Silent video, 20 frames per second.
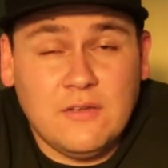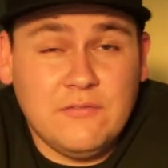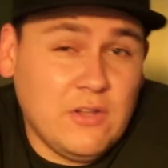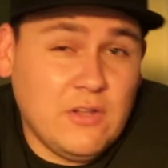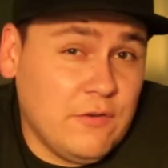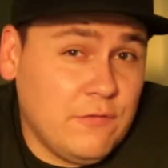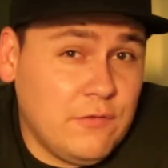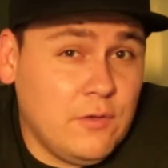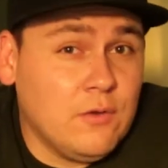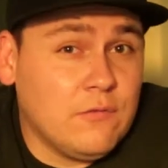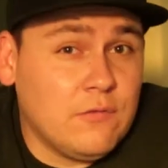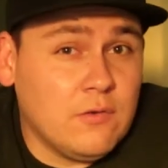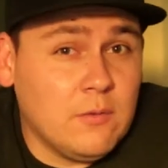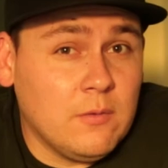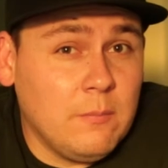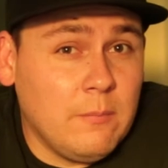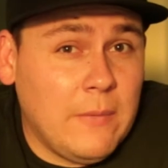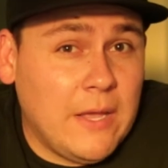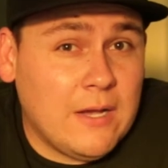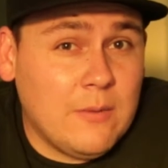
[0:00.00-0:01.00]
I've done a few
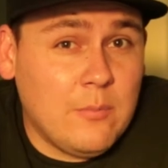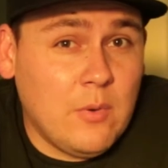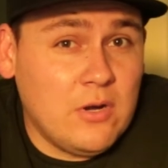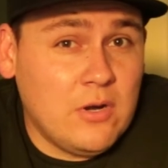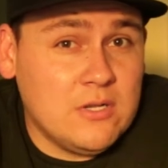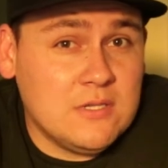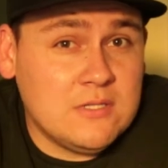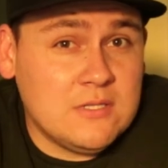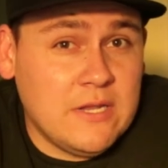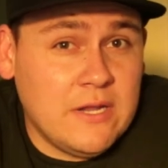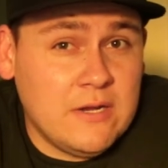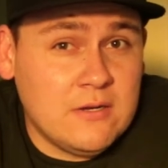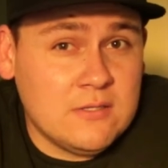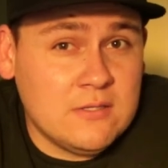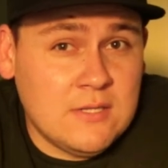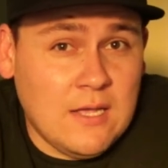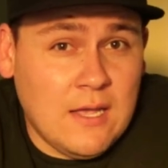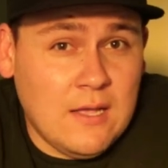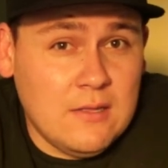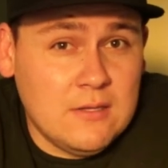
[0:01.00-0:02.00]
for makeup artists and
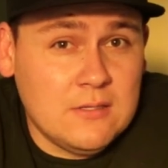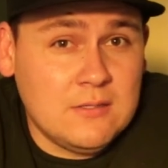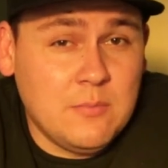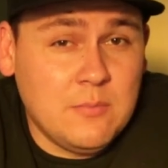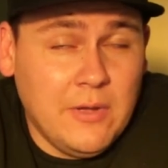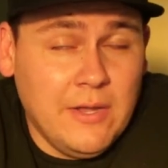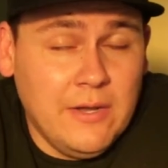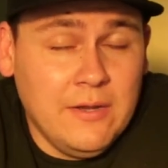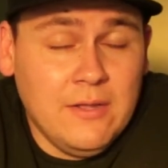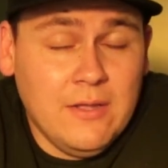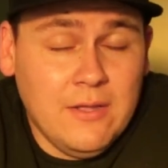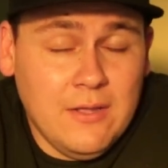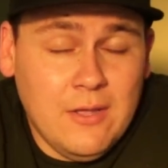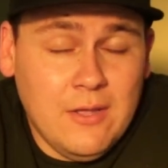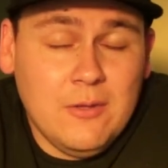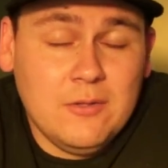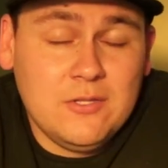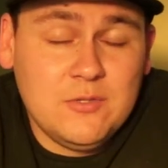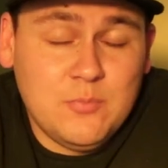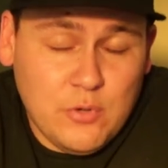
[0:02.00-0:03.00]
hairstylists, but
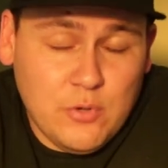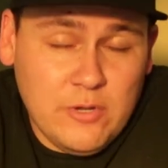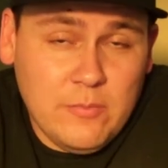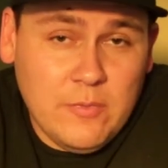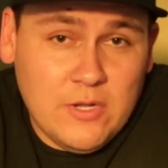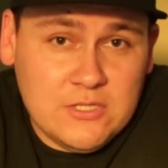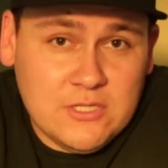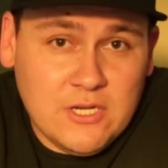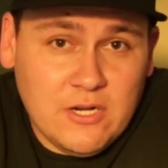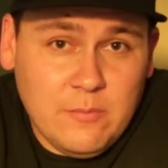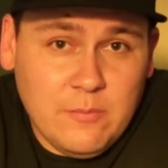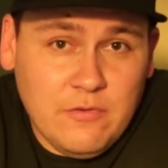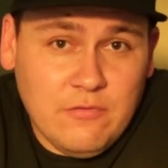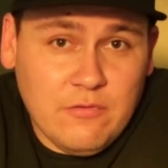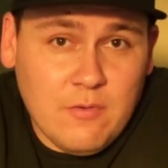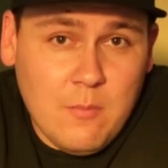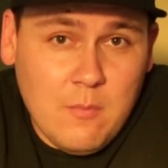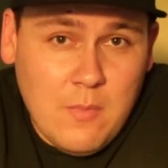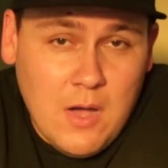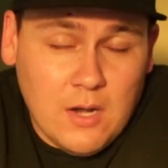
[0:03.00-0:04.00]
it's pretty much going to be
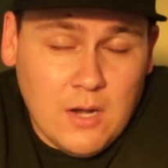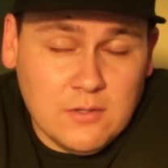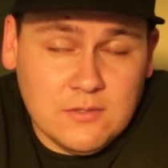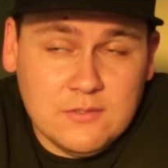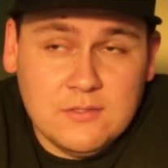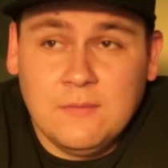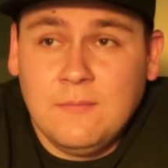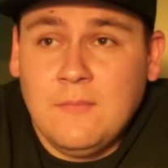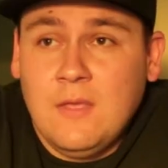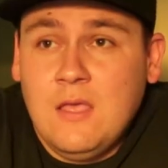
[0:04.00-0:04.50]
from models.